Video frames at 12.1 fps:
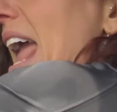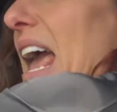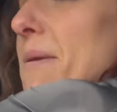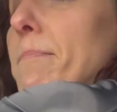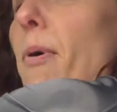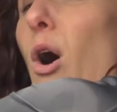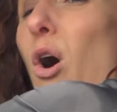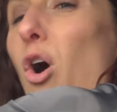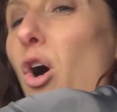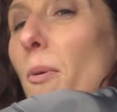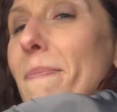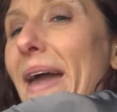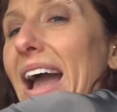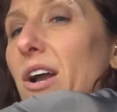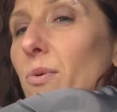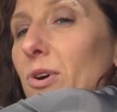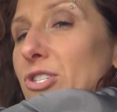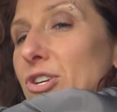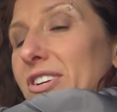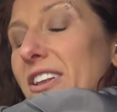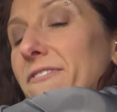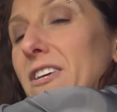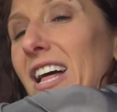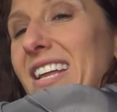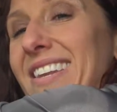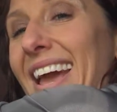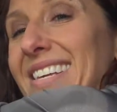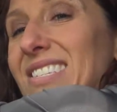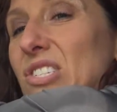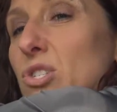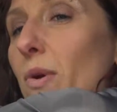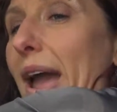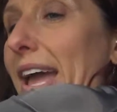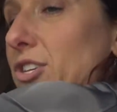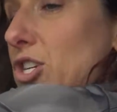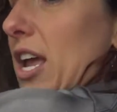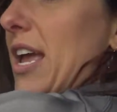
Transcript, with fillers: and pull backwards. You're gonna feel a nice stretch